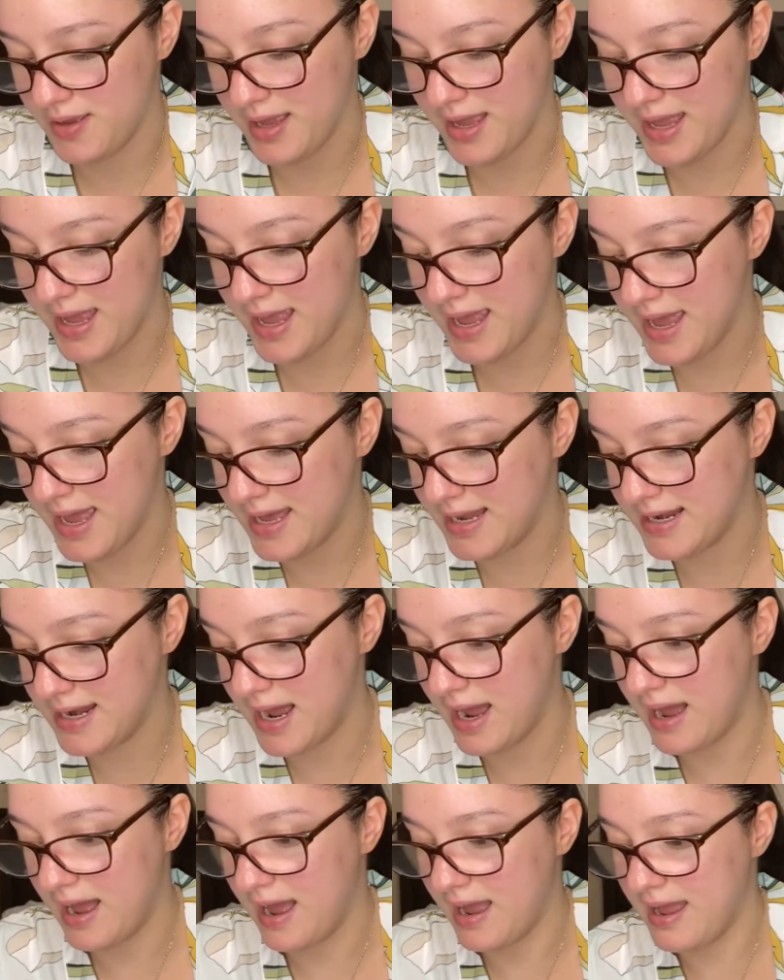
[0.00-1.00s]
And
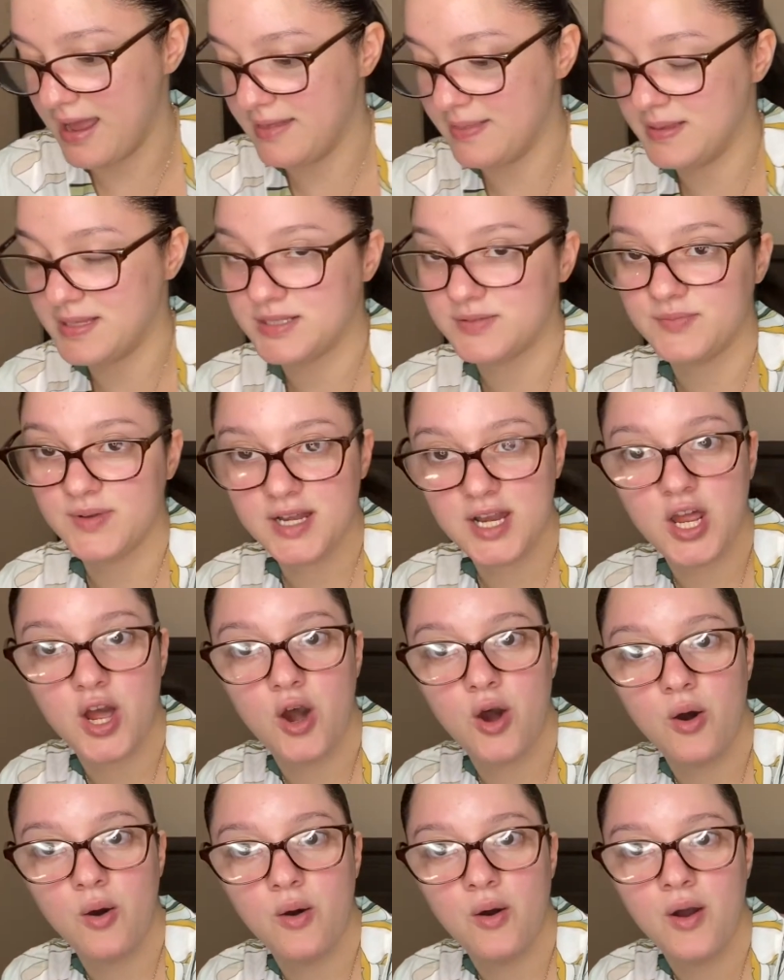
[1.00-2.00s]
in this
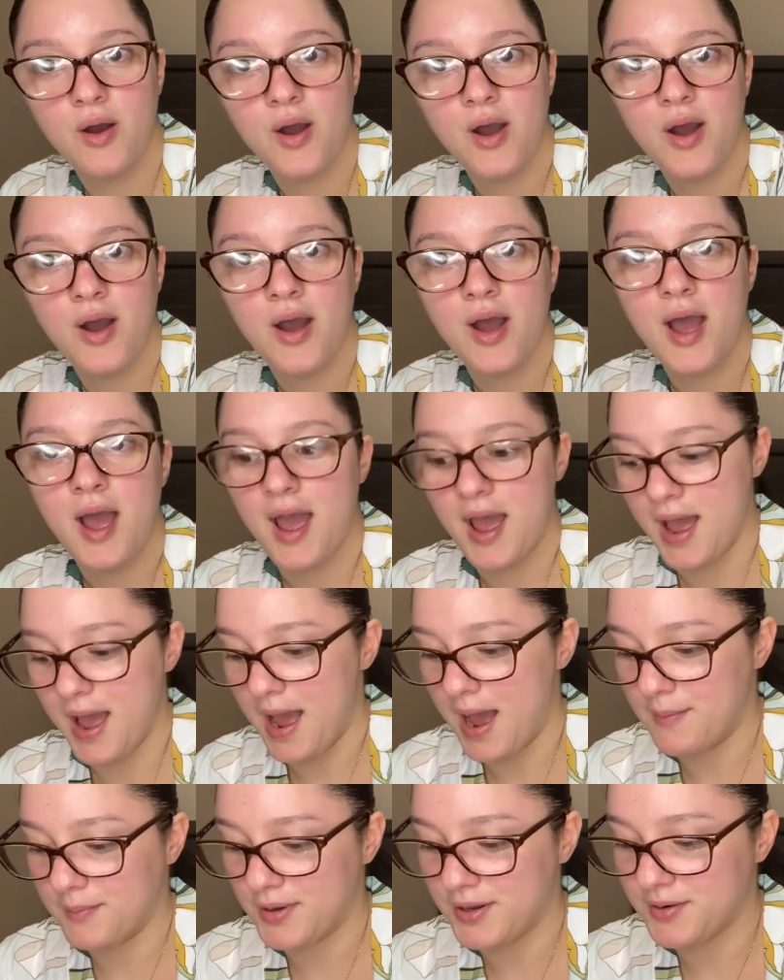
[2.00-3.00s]
video,
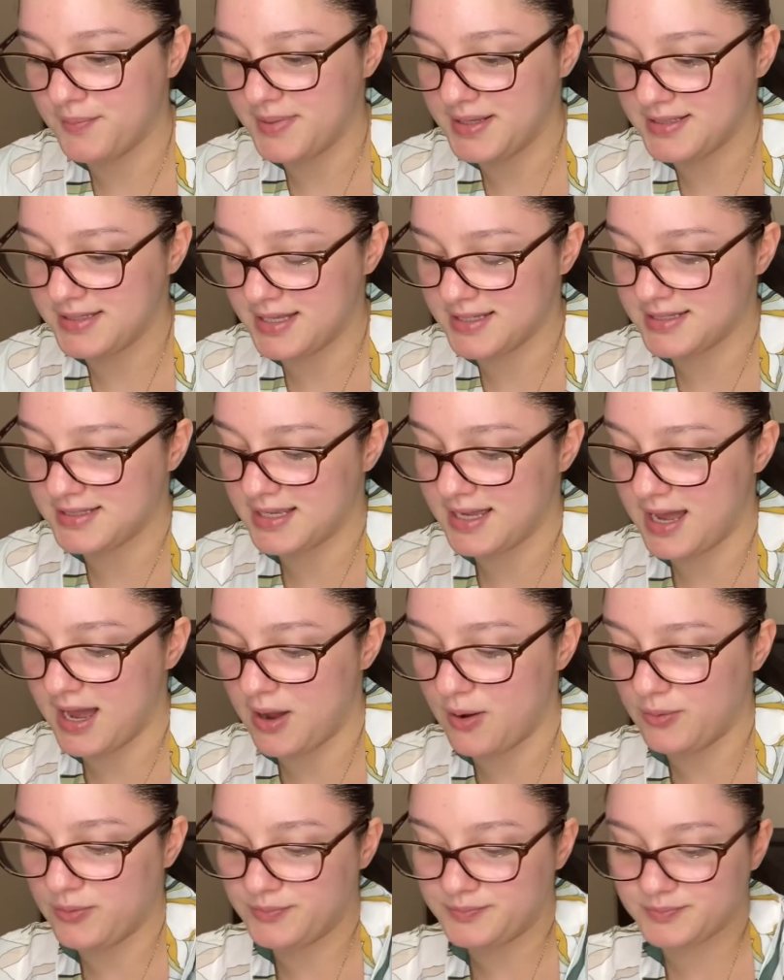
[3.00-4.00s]
I'm gonna be testing
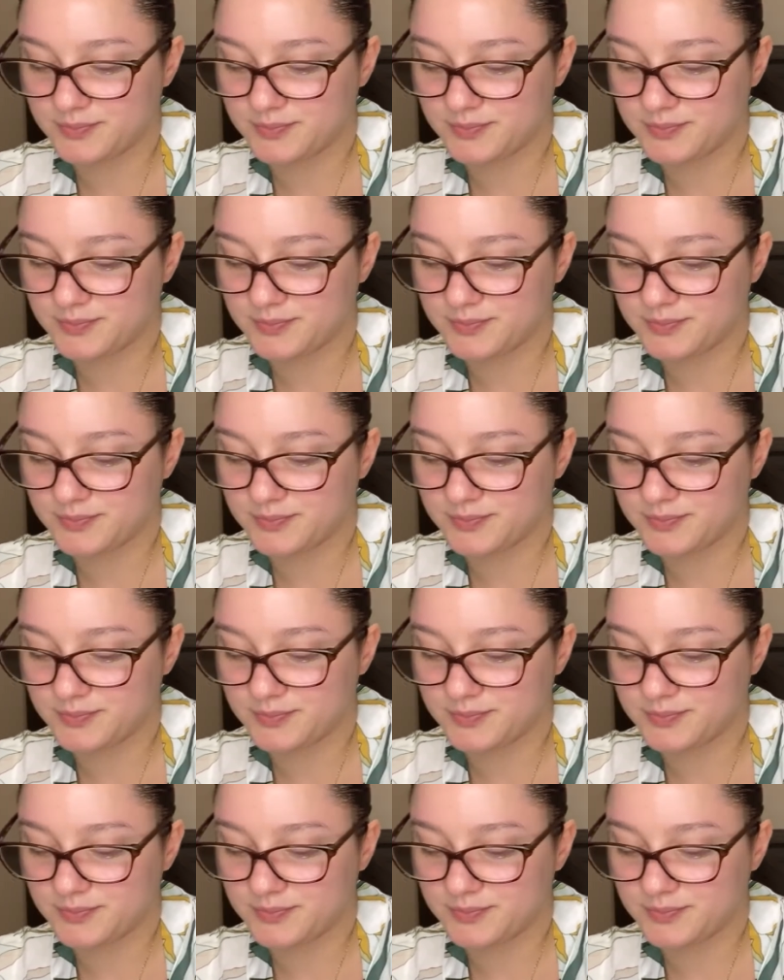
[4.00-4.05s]
out